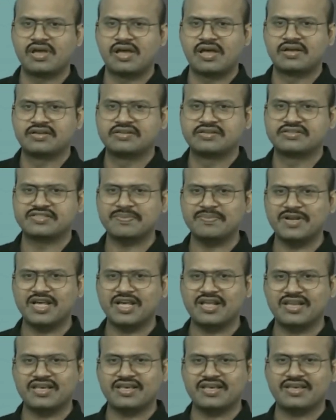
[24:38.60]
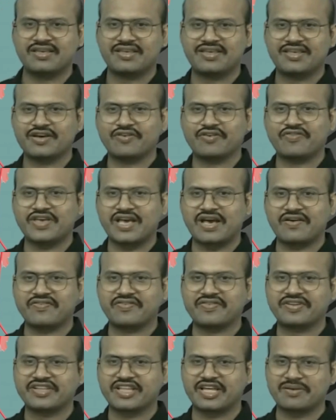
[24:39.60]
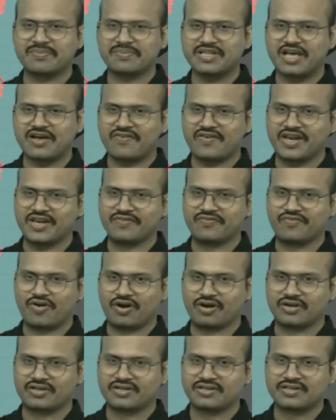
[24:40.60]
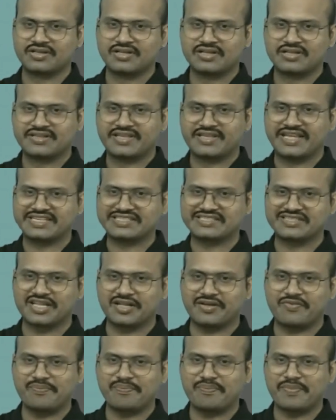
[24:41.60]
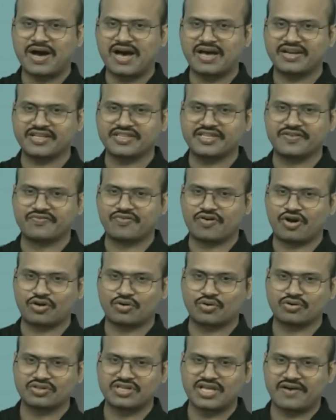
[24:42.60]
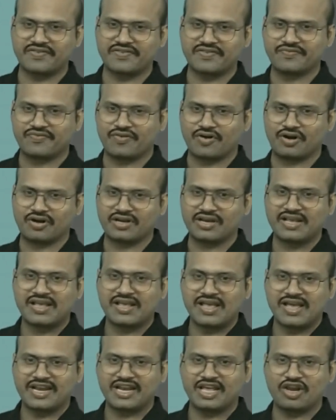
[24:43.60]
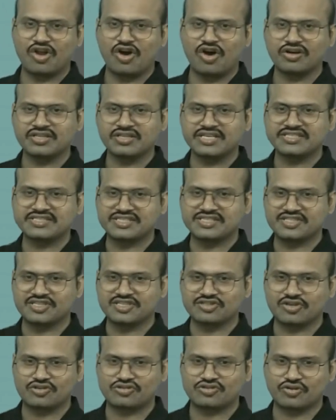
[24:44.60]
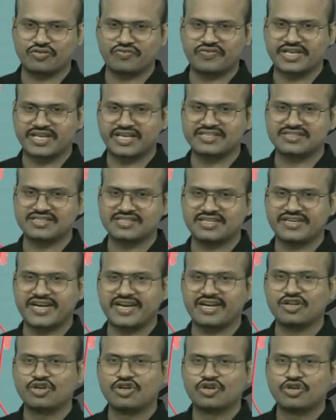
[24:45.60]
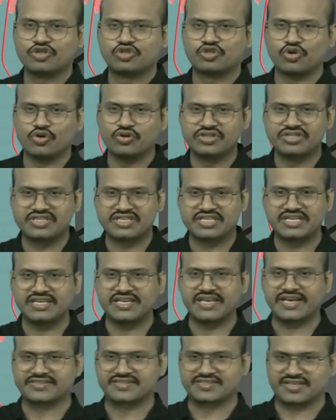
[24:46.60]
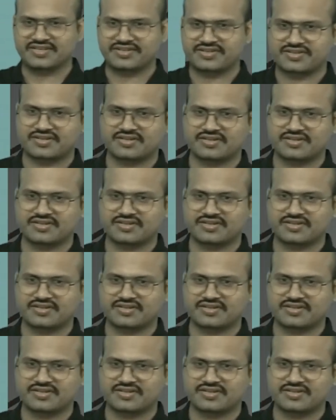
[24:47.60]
Similarly, here we have Narmada Valley fault. There is Mahanadi fault, Godavari fault, and along these regions also we can see that zone 3 exists.